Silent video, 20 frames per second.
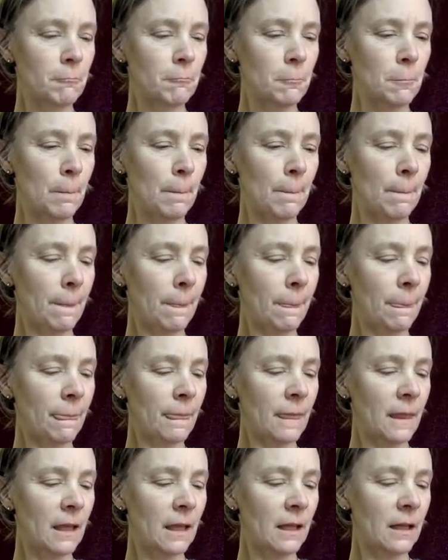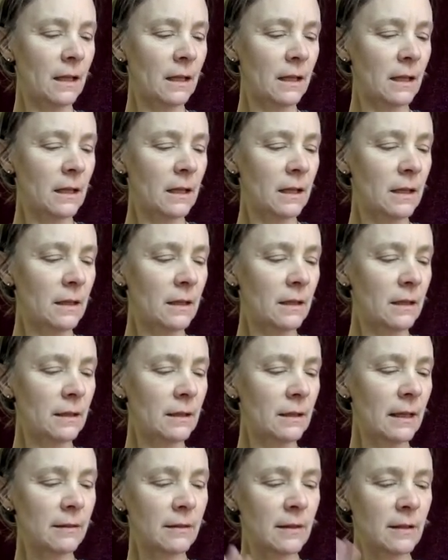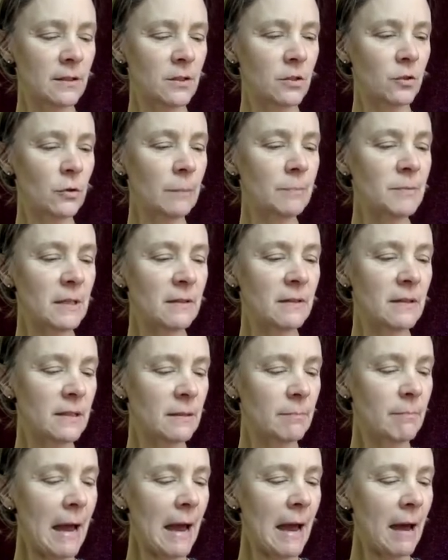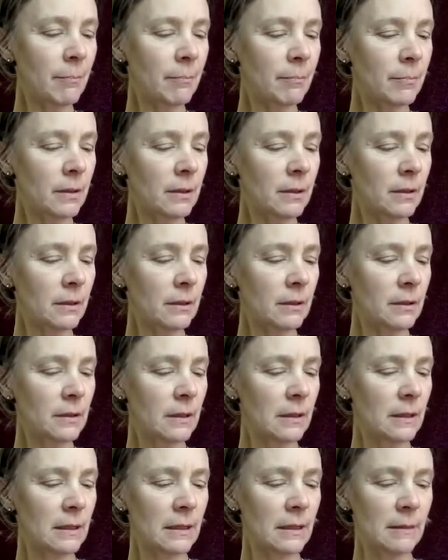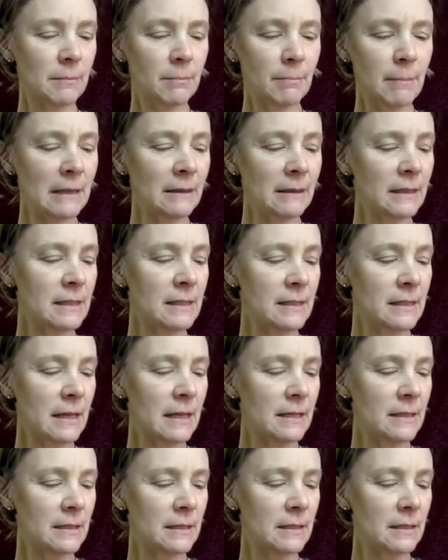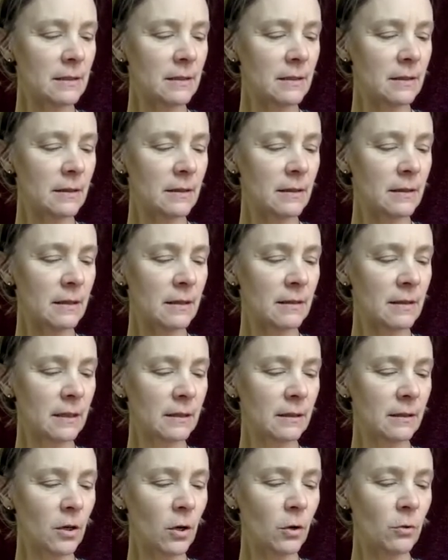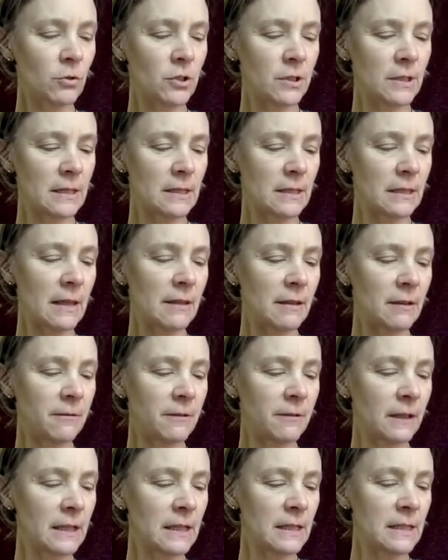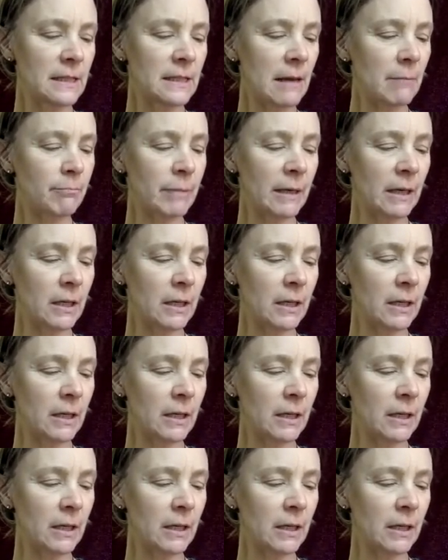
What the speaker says: mm, like the script in this map mainly says that the coach says let the feelings get